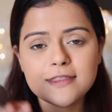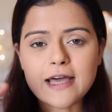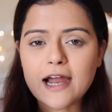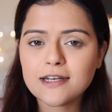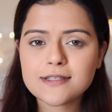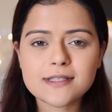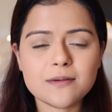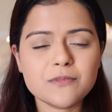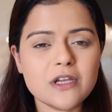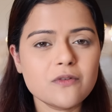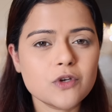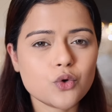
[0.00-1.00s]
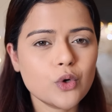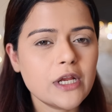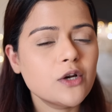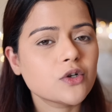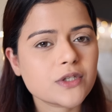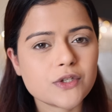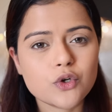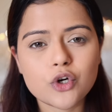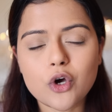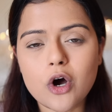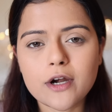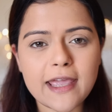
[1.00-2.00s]
That is something which only looks
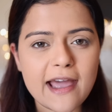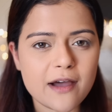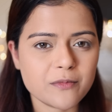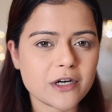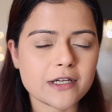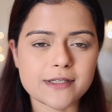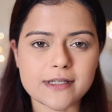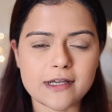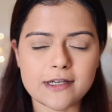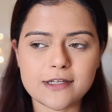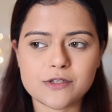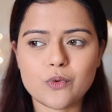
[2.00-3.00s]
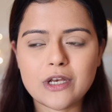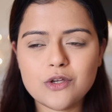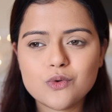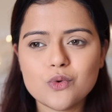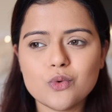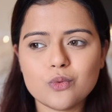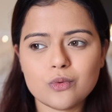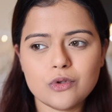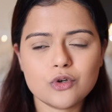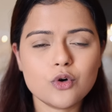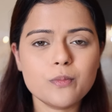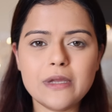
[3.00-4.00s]
good on cameras, guys. When you
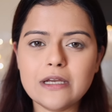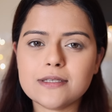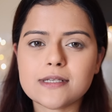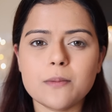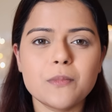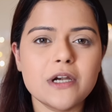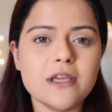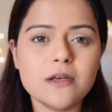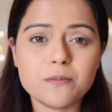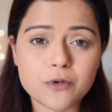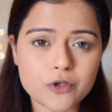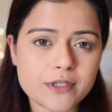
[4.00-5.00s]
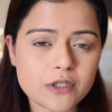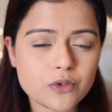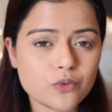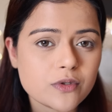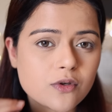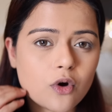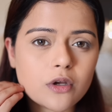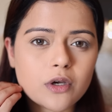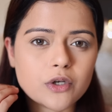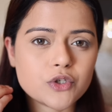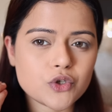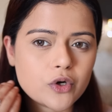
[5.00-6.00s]
know, meet somebody in person who's got a
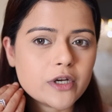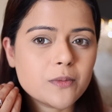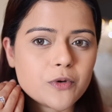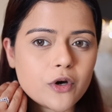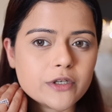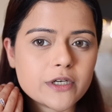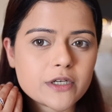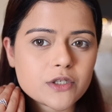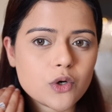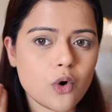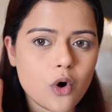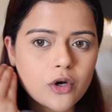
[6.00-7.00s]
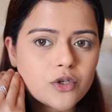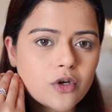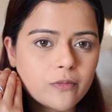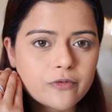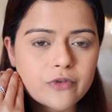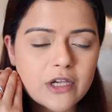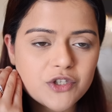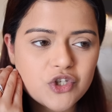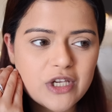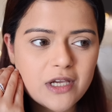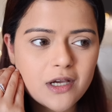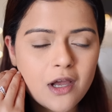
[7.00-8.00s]
contouring product on top of their
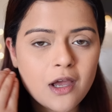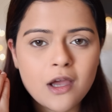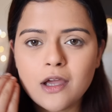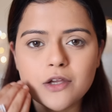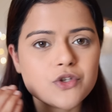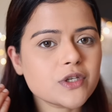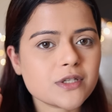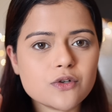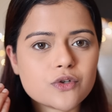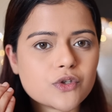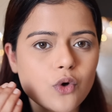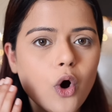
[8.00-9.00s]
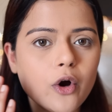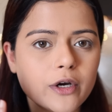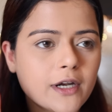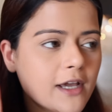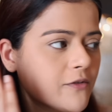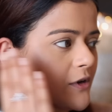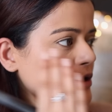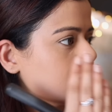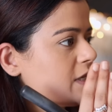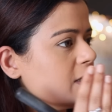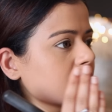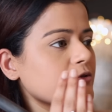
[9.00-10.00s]
cheek, it just looks odd. Like, when you
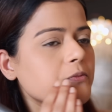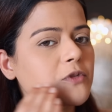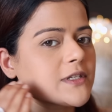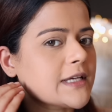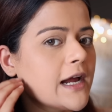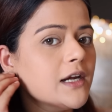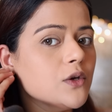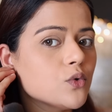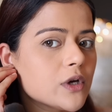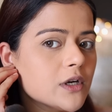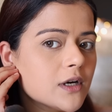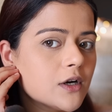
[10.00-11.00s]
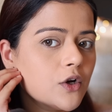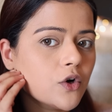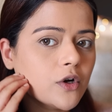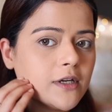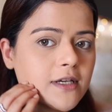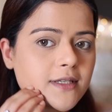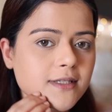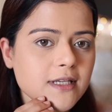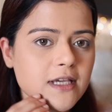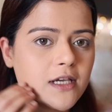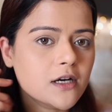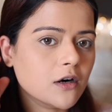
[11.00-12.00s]
see them from the side, you can clearly
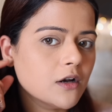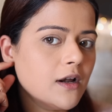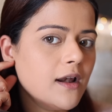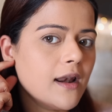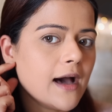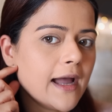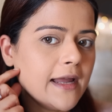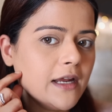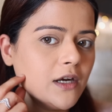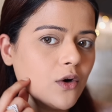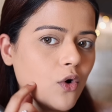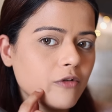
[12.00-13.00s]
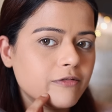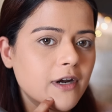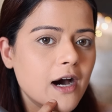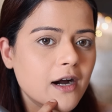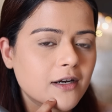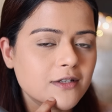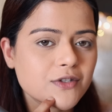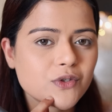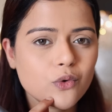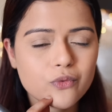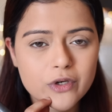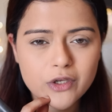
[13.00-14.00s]
see a line of darkness
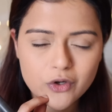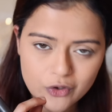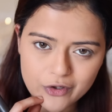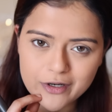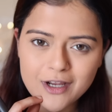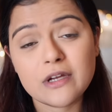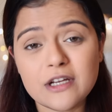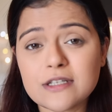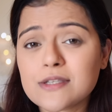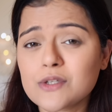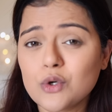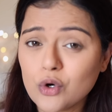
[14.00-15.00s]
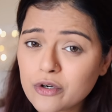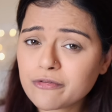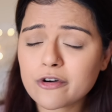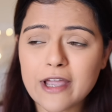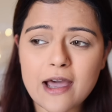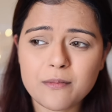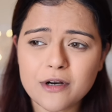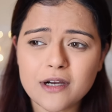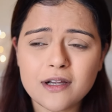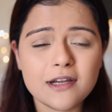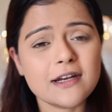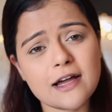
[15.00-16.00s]
over here. It is good for camera.
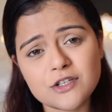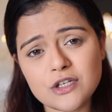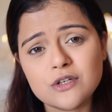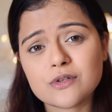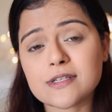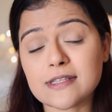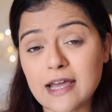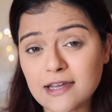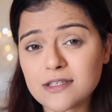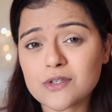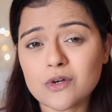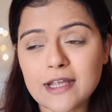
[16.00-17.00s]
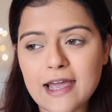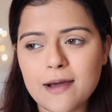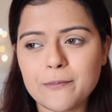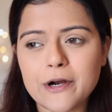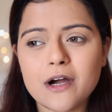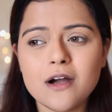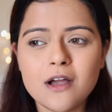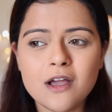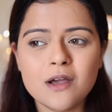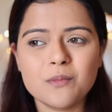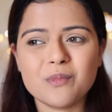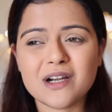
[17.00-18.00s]
It actually looks nice on camera.
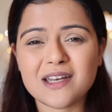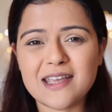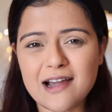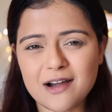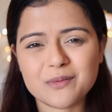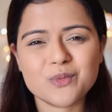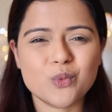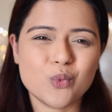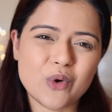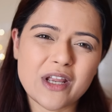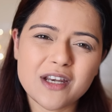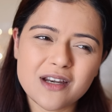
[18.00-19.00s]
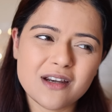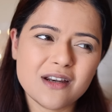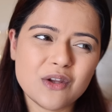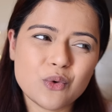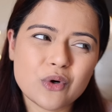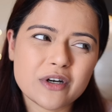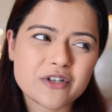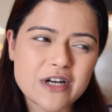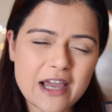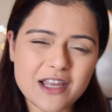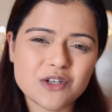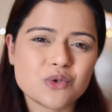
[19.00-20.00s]
But yeah, when you are
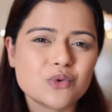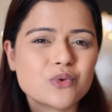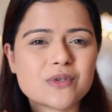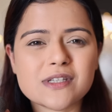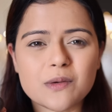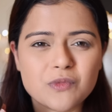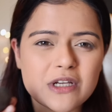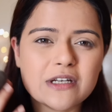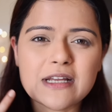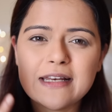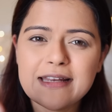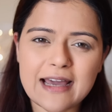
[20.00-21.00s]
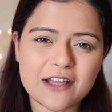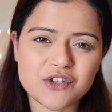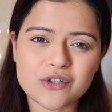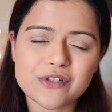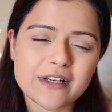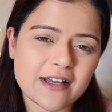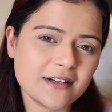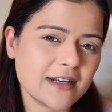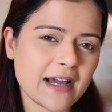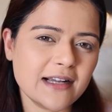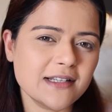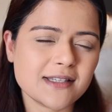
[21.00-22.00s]
trying to do something really natural and
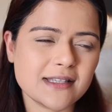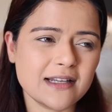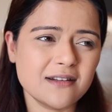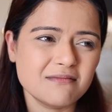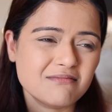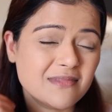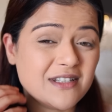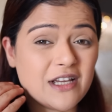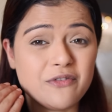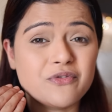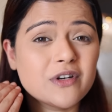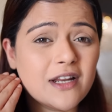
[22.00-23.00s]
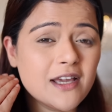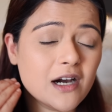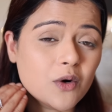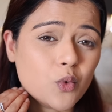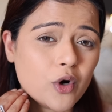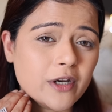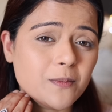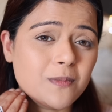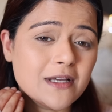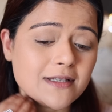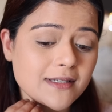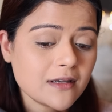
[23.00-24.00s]
nice, then definitely avoid
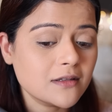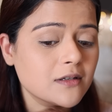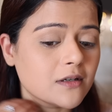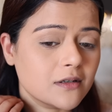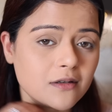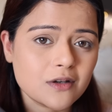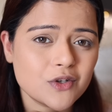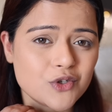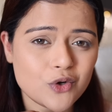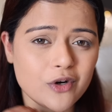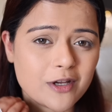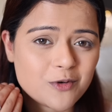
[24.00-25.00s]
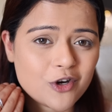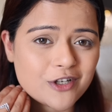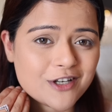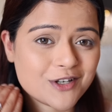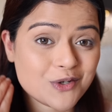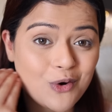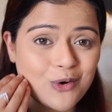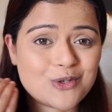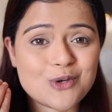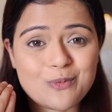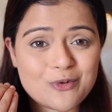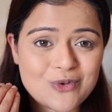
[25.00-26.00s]
placing the contouring product on
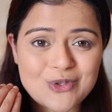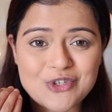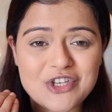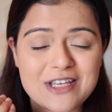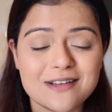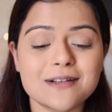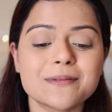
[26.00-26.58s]
top of your cheek.